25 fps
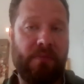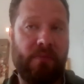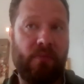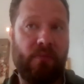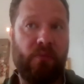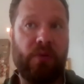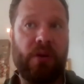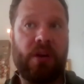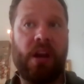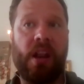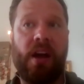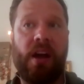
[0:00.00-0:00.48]

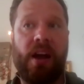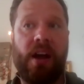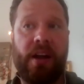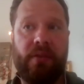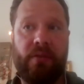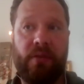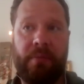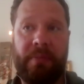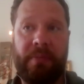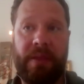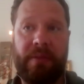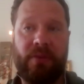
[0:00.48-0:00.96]
client.
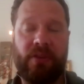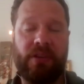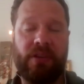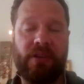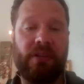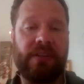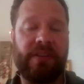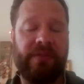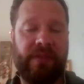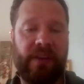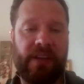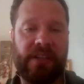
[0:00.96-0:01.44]
The
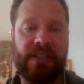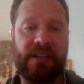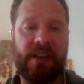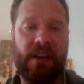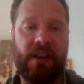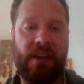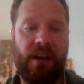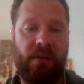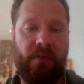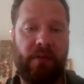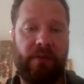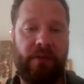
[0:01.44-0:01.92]
majority of it is
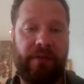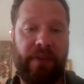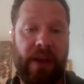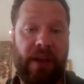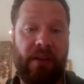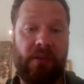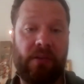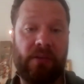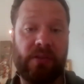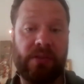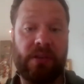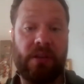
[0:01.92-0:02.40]
client
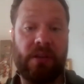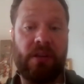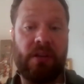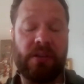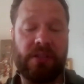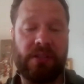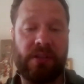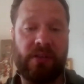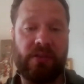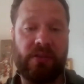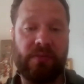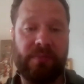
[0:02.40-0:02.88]
referrals on
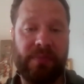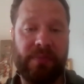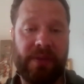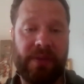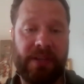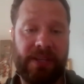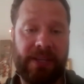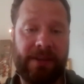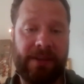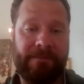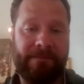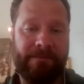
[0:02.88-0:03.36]
social
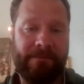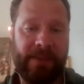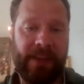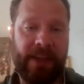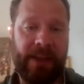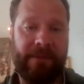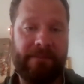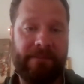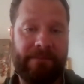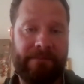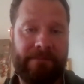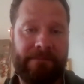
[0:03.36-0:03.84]
media.
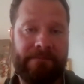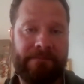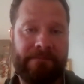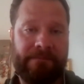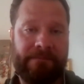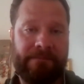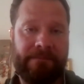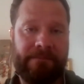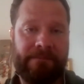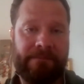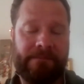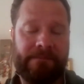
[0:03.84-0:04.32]
Yeah. You